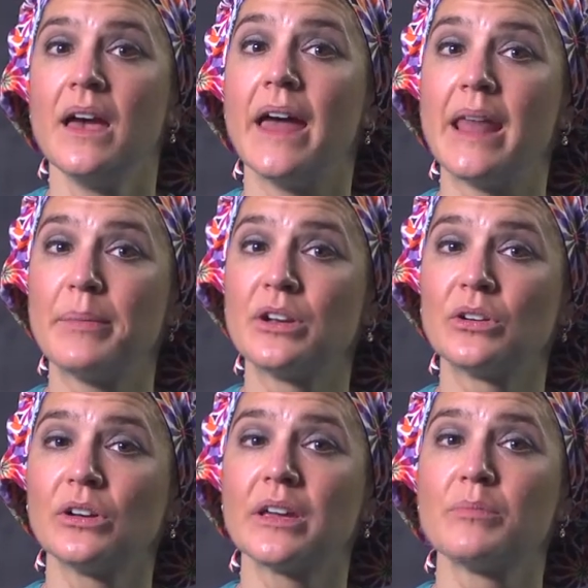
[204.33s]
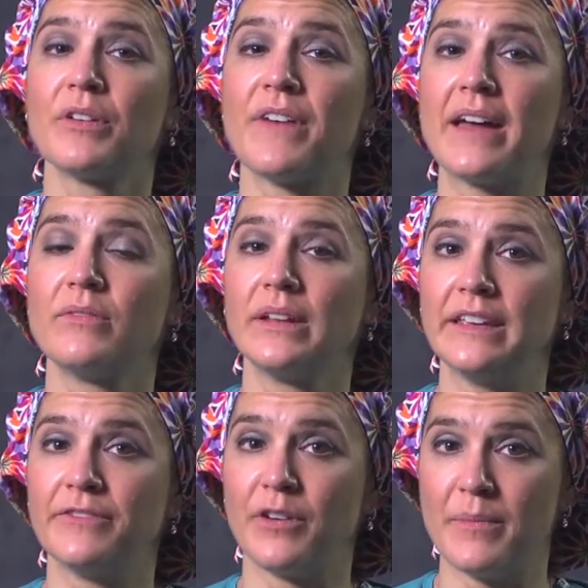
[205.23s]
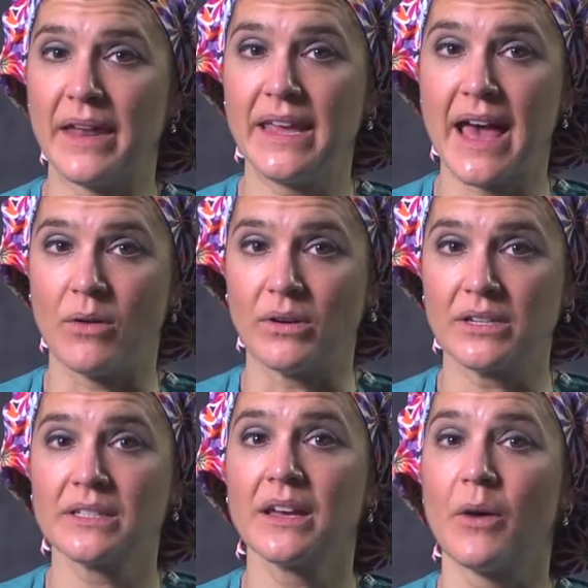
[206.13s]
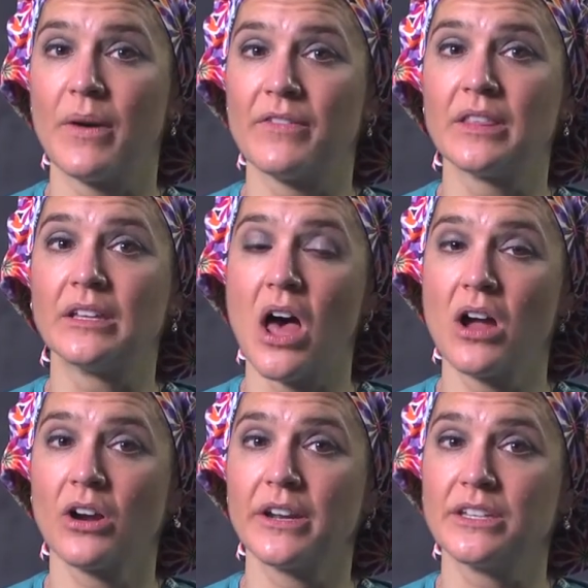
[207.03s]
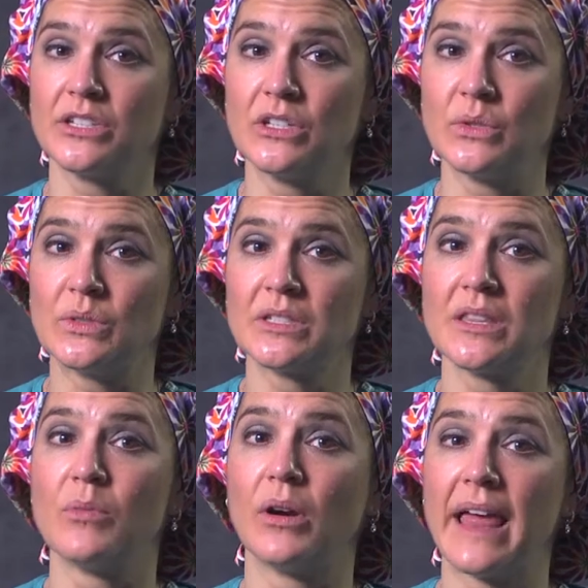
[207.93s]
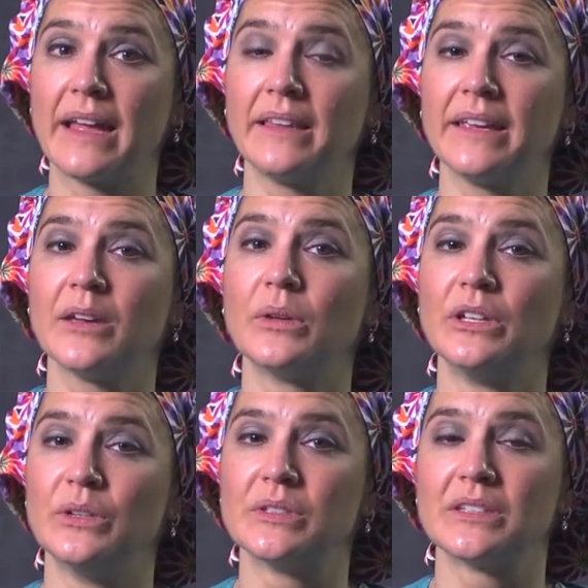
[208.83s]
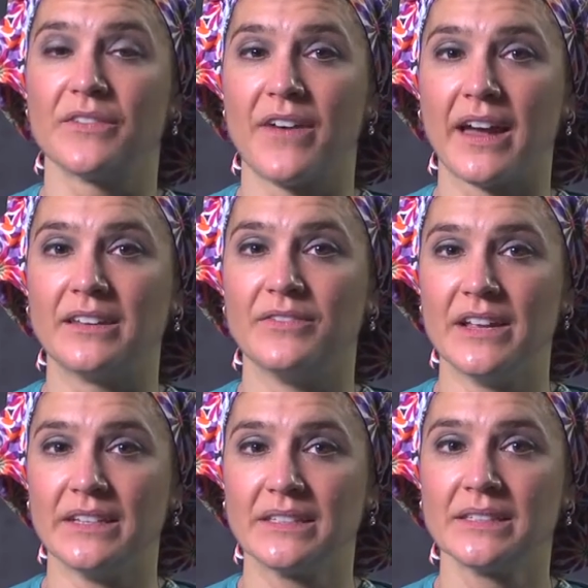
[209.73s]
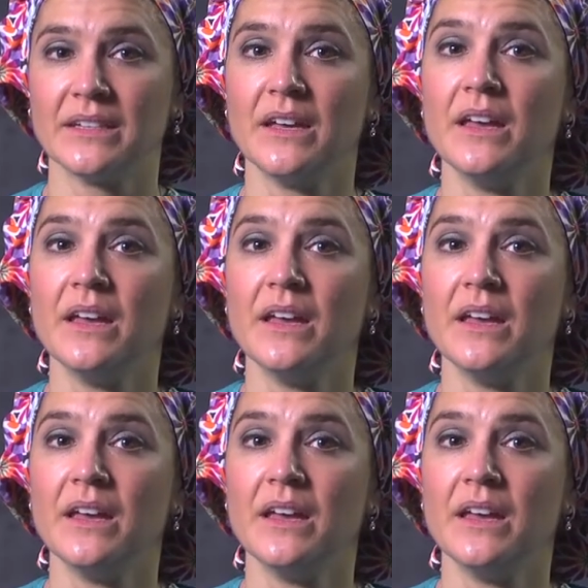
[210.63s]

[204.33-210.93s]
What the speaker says: An epidural can provide relief for many hours. However, the longer it is used, the more likely it will lose its effectiveness.